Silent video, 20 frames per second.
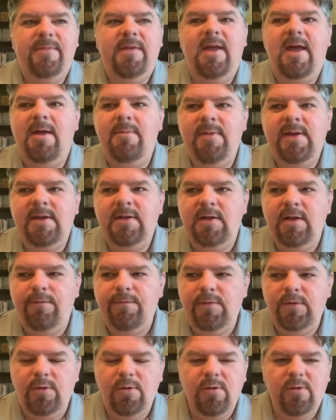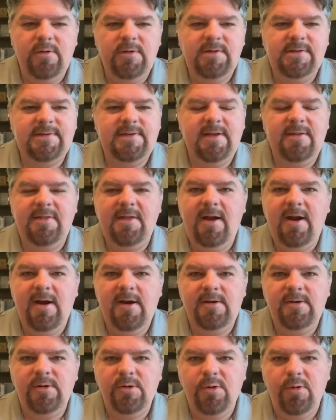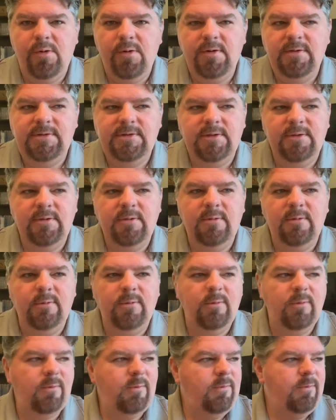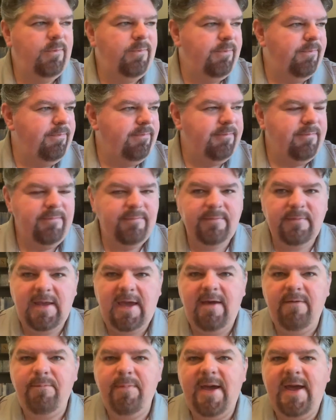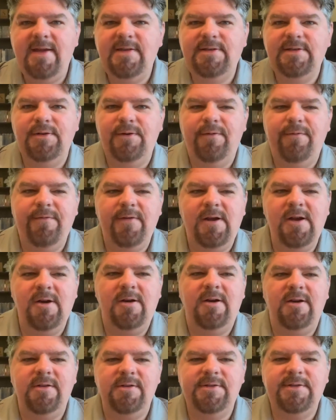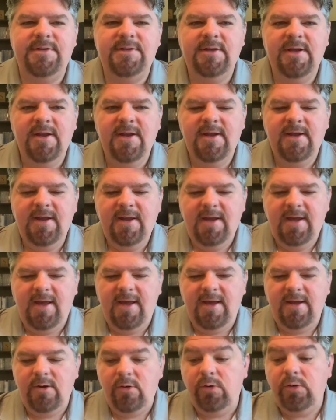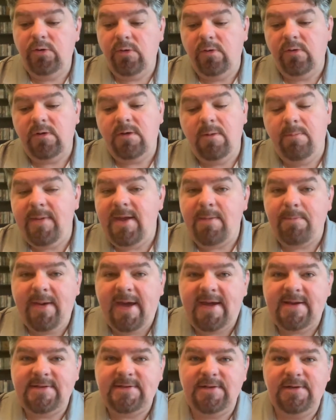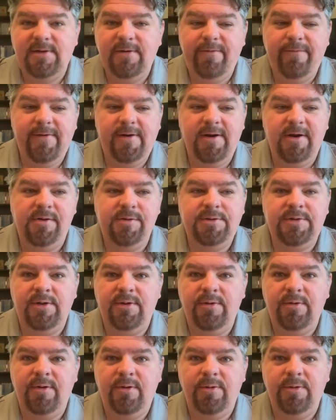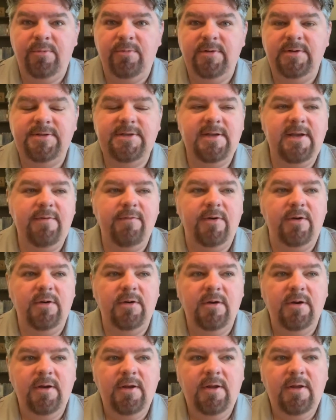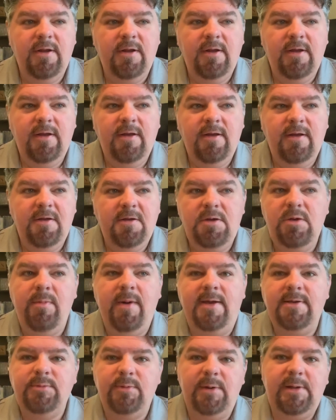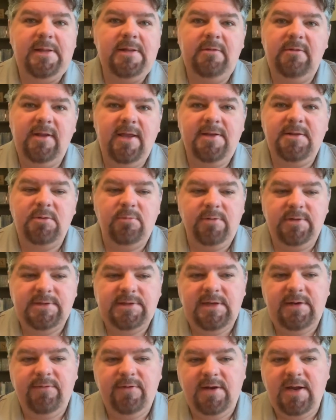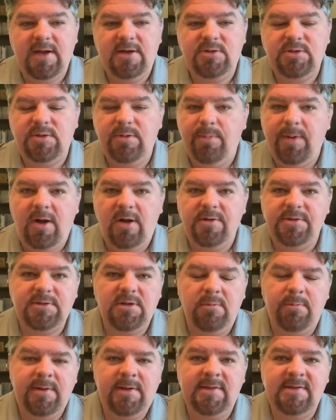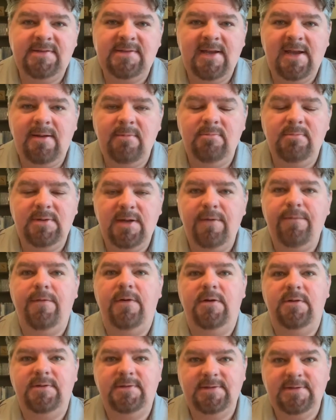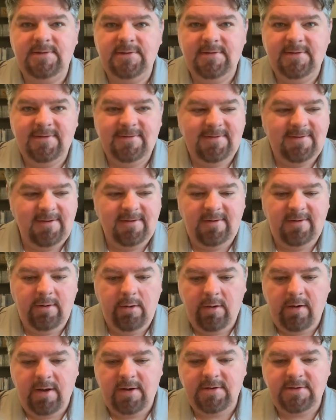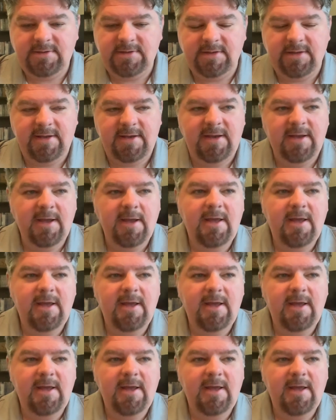I mean, if you're going to sit there and you're going to have pass interference, or you're going to commit pass interference on the receiver, you might as well let the receiver catch the ball. It's going to be the same difference. You know, honestly,